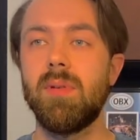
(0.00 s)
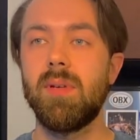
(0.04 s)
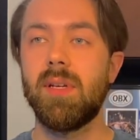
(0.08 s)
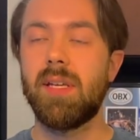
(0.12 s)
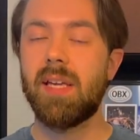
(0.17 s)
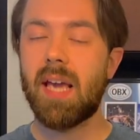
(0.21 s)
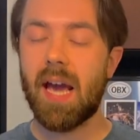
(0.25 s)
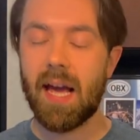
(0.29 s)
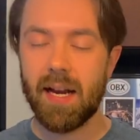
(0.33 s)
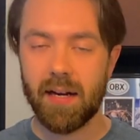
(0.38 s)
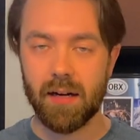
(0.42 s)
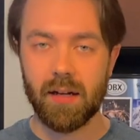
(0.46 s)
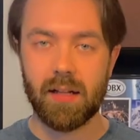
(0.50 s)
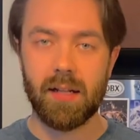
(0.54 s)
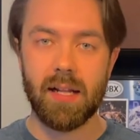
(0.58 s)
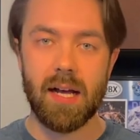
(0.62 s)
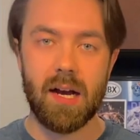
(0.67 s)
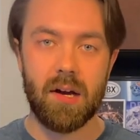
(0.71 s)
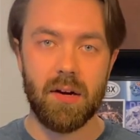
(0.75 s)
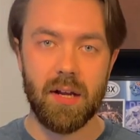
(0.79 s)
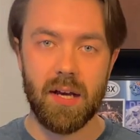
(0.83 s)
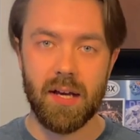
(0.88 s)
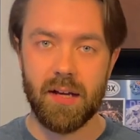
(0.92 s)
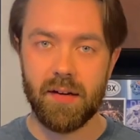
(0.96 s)
Cat and
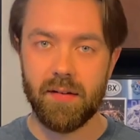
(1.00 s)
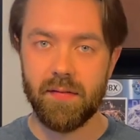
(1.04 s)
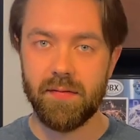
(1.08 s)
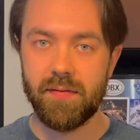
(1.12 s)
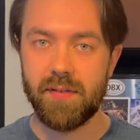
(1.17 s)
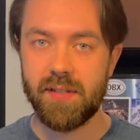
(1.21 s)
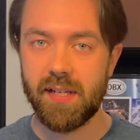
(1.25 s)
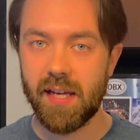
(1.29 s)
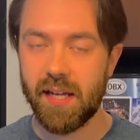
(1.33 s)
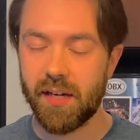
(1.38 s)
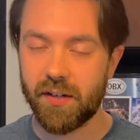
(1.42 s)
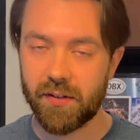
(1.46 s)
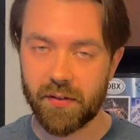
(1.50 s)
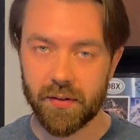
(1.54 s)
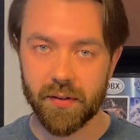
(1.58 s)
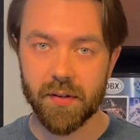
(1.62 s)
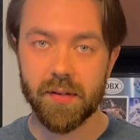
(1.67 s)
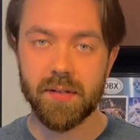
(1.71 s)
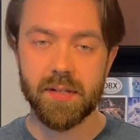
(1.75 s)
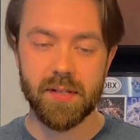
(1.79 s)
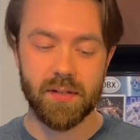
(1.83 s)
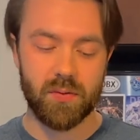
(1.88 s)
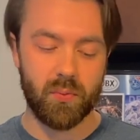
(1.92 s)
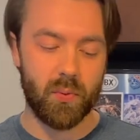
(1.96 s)
Cloud out of Santa
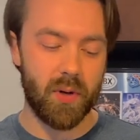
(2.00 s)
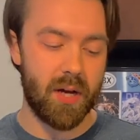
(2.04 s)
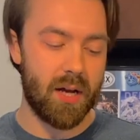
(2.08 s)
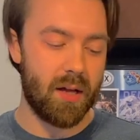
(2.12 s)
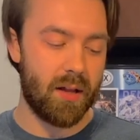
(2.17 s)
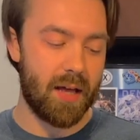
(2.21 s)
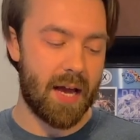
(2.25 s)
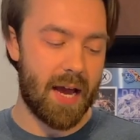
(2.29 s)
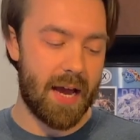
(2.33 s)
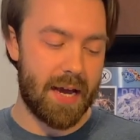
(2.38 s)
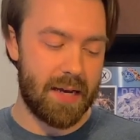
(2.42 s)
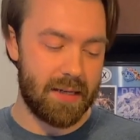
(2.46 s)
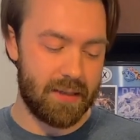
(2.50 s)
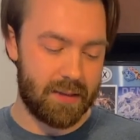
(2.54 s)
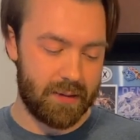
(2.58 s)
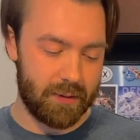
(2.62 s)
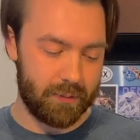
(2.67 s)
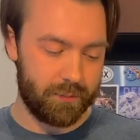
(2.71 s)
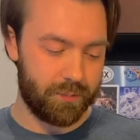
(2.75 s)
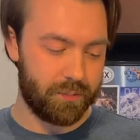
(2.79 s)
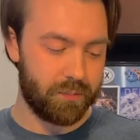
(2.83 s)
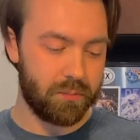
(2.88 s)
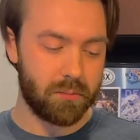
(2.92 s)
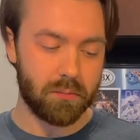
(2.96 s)
Cruz as well has
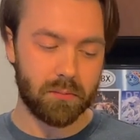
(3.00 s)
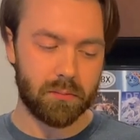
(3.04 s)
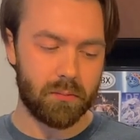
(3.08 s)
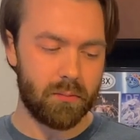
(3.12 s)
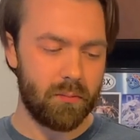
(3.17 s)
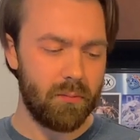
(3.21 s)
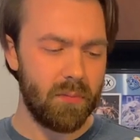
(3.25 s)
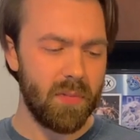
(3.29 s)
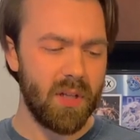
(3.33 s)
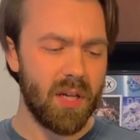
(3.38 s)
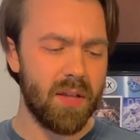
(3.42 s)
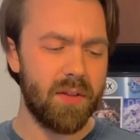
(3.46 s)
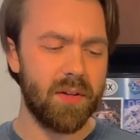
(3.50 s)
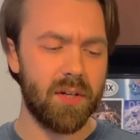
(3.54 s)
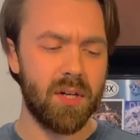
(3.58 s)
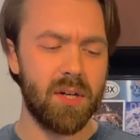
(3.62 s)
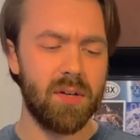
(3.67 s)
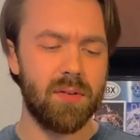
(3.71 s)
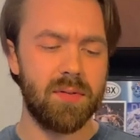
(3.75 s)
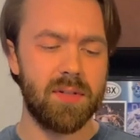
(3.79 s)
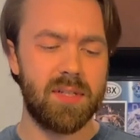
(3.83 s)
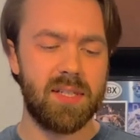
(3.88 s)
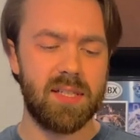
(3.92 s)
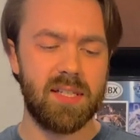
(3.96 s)
their
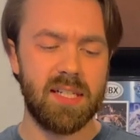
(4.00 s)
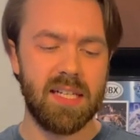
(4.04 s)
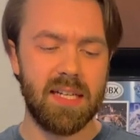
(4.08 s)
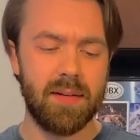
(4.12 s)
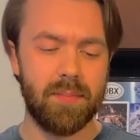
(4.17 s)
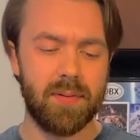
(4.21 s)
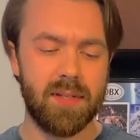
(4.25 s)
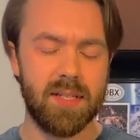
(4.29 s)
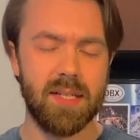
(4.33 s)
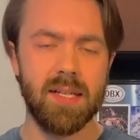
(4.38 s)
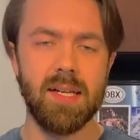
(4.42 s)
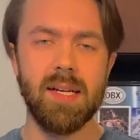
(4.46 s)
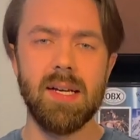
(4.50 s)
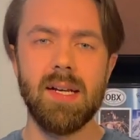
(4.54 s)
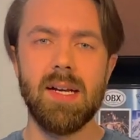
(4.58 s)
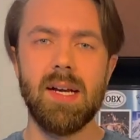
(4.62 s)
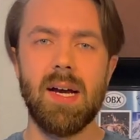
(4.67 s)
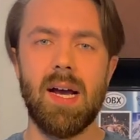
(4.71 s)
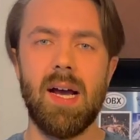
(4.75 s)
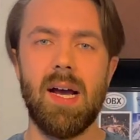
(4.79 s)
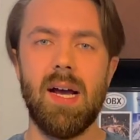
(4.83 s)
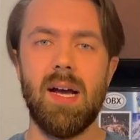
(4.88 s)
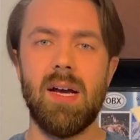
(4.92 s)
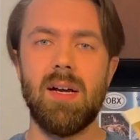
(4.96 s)
own steeped.
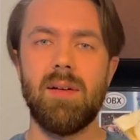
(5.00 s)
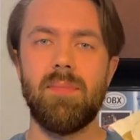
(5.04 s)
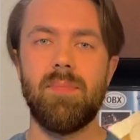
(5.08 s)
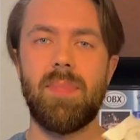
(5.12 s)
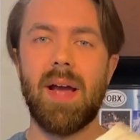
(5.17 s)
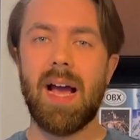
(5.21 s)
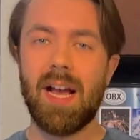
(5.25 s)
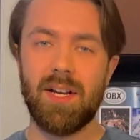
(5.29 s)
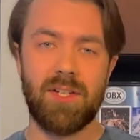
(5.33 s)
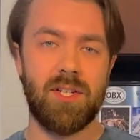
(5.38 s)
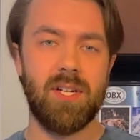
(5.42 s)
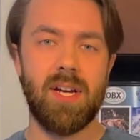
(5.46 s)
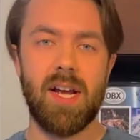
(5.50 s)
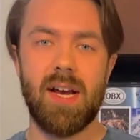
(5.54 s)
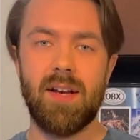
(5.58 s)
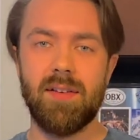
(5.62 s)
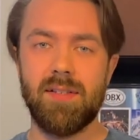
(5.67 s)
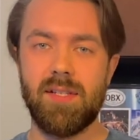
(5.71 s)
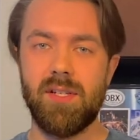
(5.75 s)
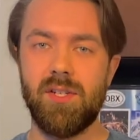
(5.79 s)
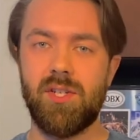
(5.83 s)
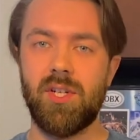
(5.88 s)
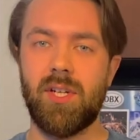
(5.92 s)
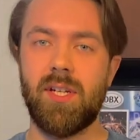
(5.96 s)
Passion
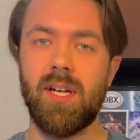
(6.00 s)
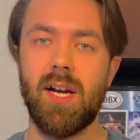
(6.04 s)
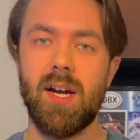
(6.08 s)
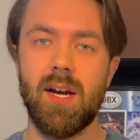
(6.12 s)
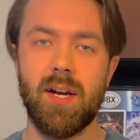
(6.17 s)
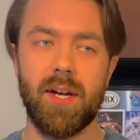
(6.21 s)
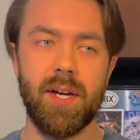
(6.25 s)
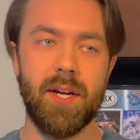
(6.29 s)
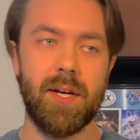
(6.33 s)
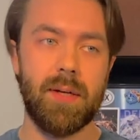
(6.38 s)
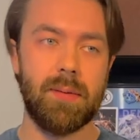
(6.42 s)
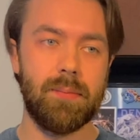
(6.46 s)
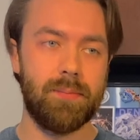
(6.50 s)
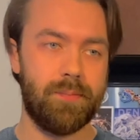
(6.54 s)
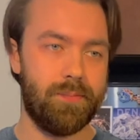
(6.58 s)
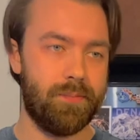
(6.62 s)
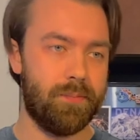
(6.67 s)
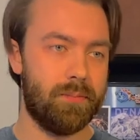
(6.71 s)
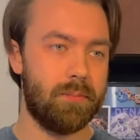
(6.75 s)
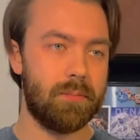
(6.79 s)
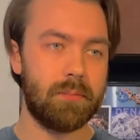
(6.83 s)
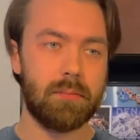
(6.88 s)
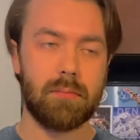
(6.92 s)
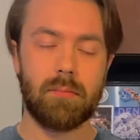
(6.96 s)
House in Chicago.
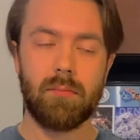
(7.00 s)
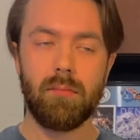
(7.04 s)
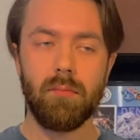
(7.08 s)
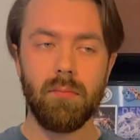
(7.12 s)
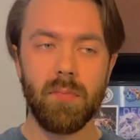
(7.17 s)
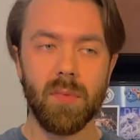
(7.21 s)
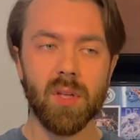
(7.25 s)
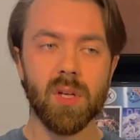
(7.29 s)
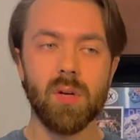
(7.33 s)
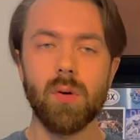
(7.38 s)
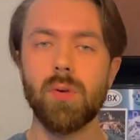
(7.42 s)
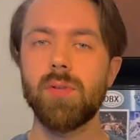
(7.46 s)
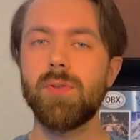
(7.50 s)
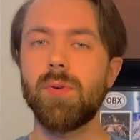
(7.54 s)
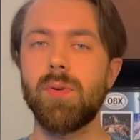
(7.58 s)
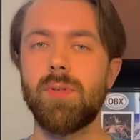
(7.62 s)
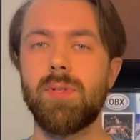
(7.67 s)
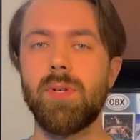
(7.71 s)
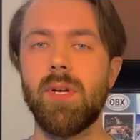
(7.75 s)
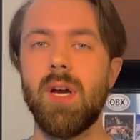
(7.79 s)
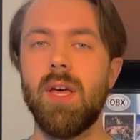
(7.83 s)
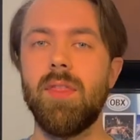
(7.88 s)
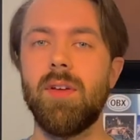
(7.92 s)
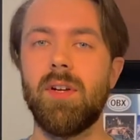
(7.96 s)
All sorts
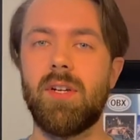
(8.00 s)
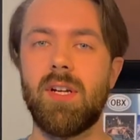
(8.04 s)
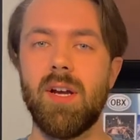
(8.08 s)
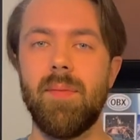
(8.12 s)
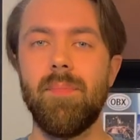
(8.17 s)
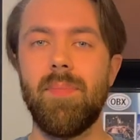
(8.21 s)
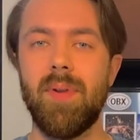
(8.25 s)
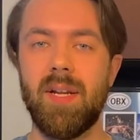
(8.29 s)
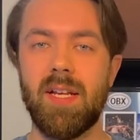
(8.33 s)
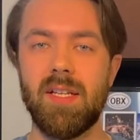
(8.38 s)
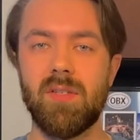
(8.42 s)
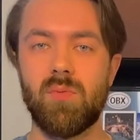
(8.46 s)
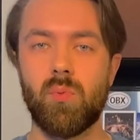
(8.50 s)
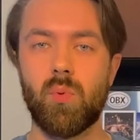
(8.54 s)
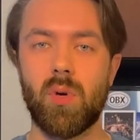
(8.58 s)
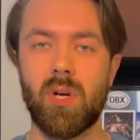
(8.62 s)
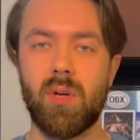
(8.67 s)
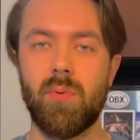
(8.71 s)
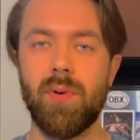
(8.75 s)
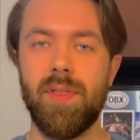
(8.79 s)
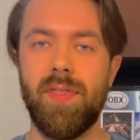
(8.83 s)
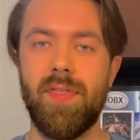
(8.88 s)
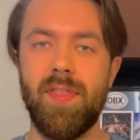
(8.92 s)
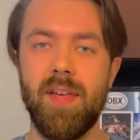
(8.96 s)
of other companies
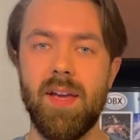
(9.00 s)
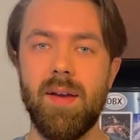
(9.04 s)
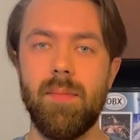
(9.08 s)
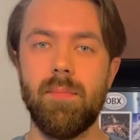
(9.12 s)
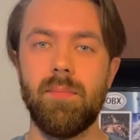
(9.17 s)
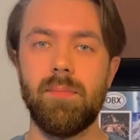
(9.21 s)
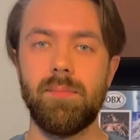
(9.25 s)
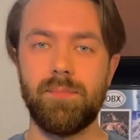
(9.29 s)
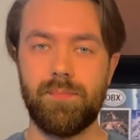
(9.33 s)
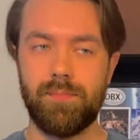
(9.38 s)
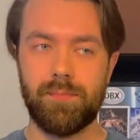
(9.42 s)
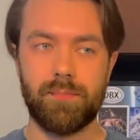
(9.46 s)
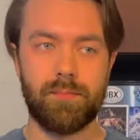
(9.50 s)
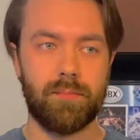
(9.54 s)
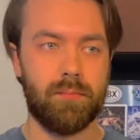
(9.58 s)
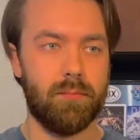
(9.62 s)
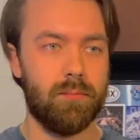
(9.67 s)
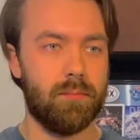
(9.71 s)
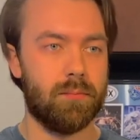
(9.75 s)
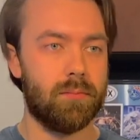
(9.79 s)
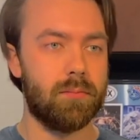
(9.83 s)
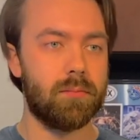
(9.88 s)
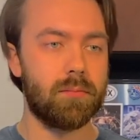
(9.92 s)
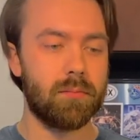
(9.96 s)
work with them
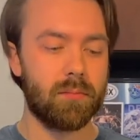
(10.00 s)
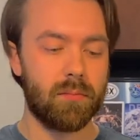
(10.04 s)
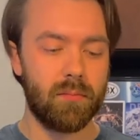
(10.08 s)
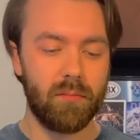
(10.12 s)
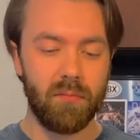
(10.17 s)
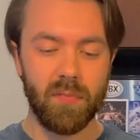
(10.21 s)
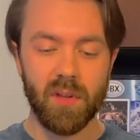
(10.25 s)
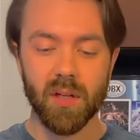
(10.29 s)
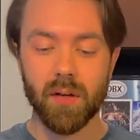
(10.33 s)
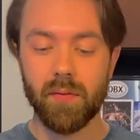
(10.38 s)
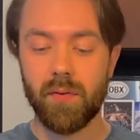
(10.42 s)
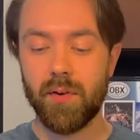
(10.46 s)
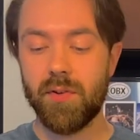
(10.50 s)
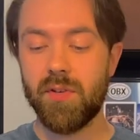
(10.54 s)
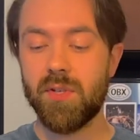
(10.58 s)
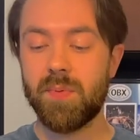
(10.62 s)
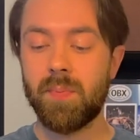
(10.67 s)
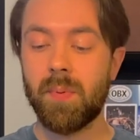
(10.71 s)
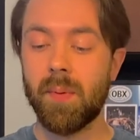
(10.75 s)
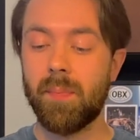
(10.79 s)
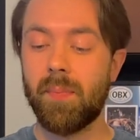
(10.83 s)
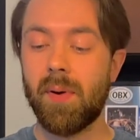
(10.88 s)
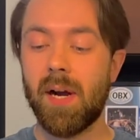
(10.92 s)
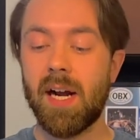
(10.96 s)
for this
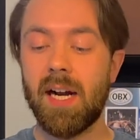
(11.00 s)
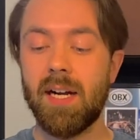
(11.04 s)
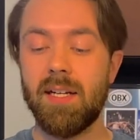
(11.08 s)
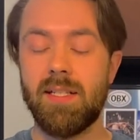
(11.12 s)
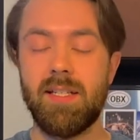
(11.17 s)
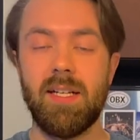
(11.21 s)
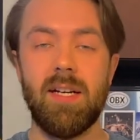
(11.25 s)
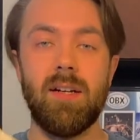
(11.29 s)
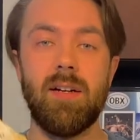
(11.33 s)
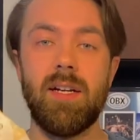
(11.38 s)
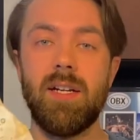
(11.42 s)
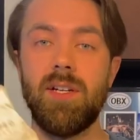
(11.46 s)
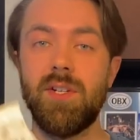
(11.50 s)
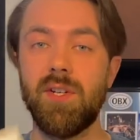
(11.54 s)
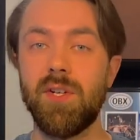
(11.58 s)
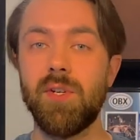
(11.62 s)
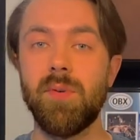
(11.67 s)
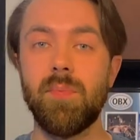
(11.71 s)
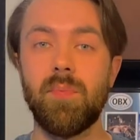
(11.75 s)
proprietary new